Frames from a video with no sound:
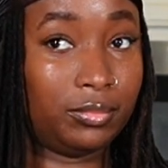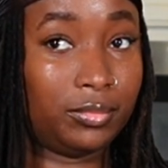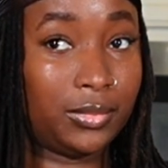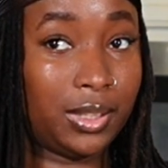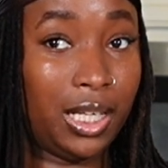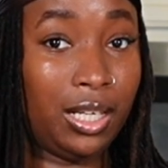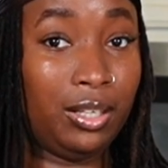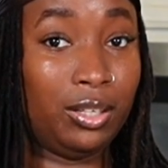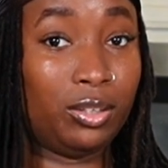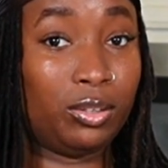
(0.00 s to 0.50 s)

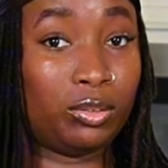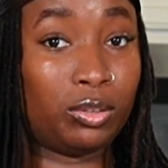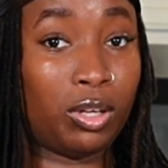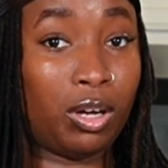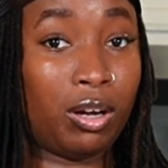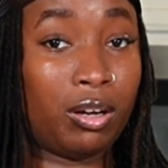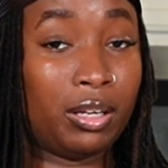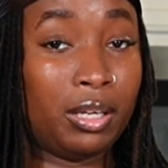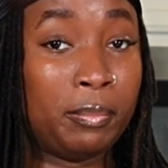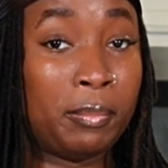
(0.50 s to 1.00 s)
Uh-oh,
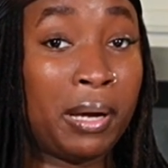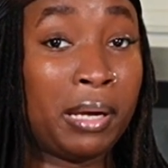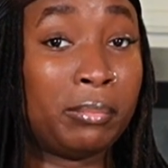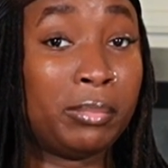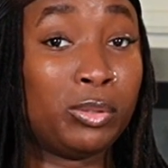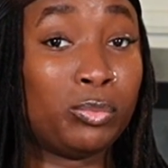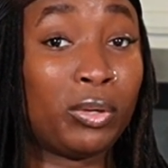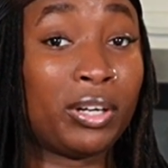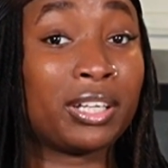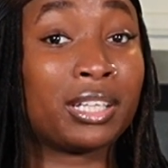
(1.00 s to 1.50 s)
y'all. It might
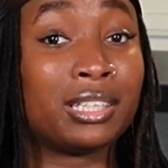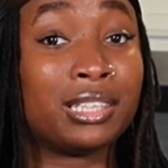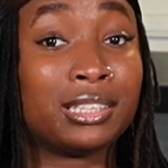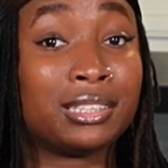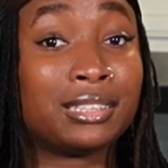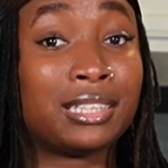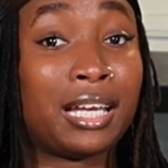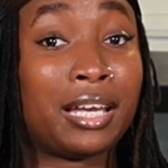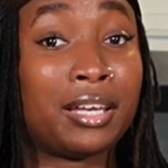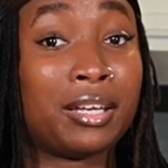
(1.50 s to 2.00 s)
be working this
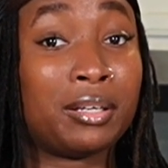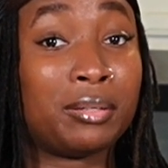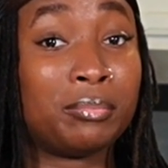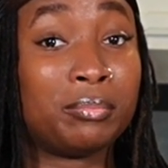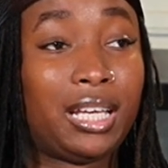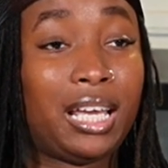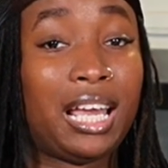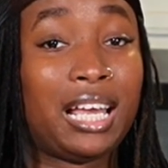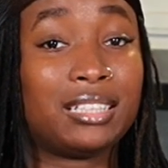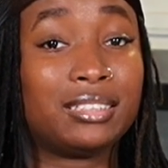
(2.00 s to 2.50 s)
time.
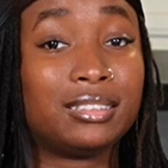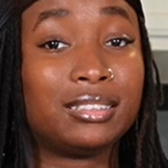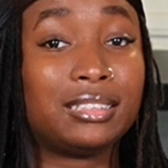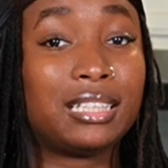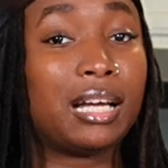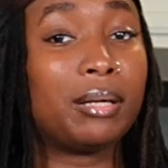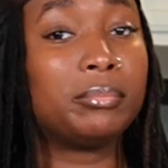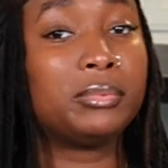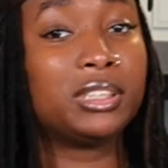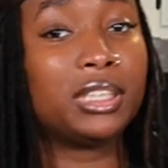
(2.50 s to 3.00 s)
It hasn't
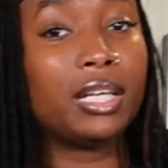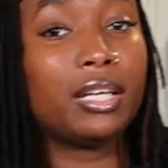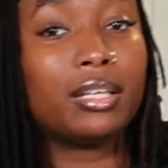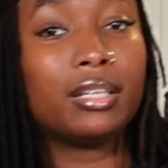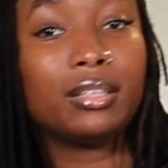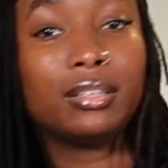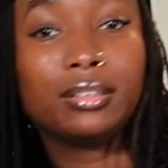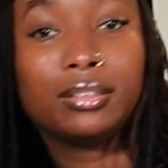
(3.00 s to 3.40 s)
stopped yet.